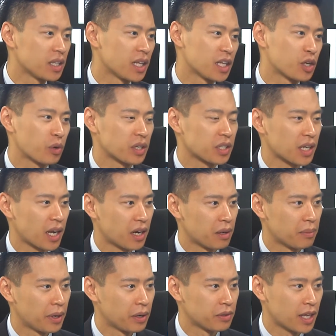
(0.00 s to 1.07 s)
that you're excited
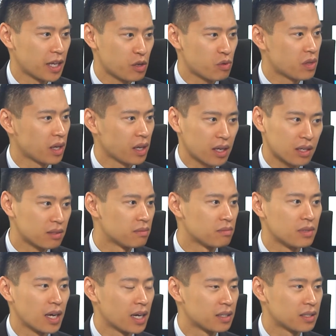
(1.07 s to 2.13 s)
about that you think can
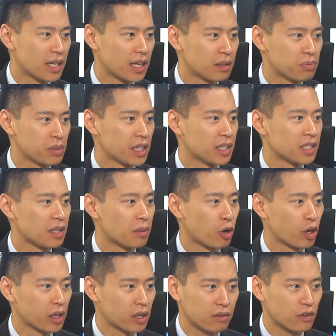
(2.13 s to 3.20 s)
take place in the
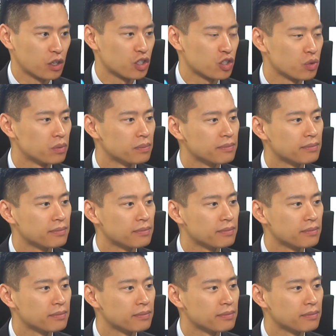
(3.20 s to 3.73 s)
market very soon?